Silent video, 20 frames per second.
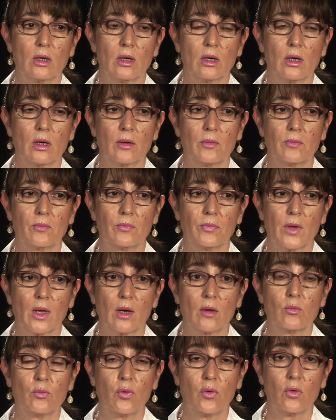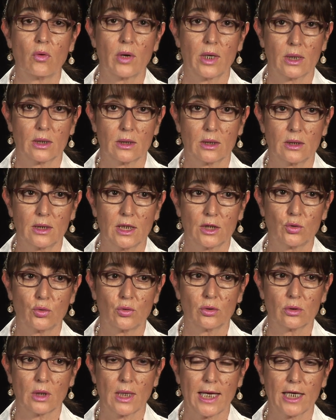um, point that
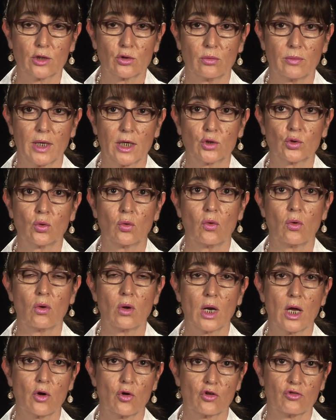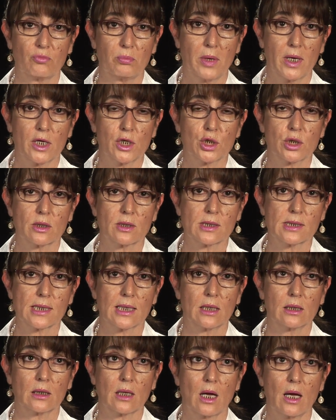we would like to make to all our patients,
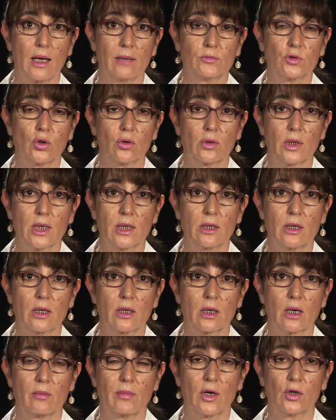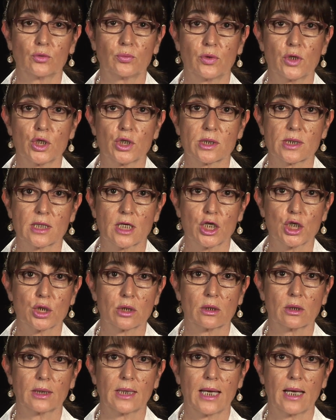and I am talking here about
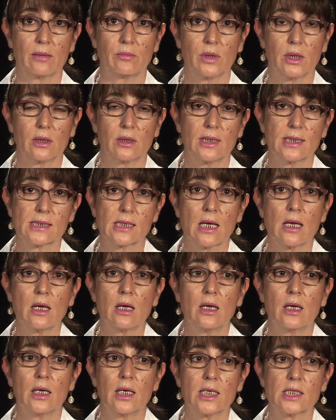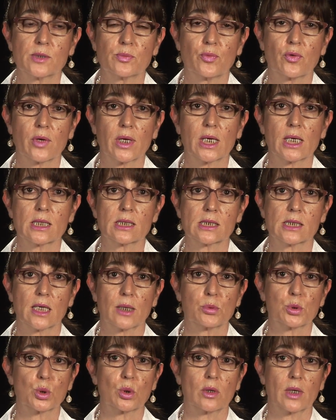pregestational diabetes, is
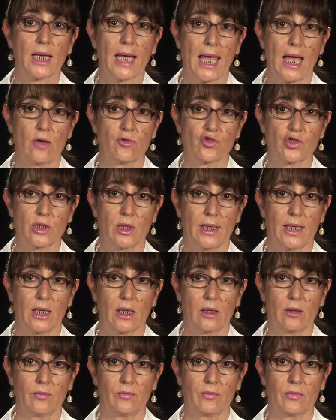preconceptual counseling.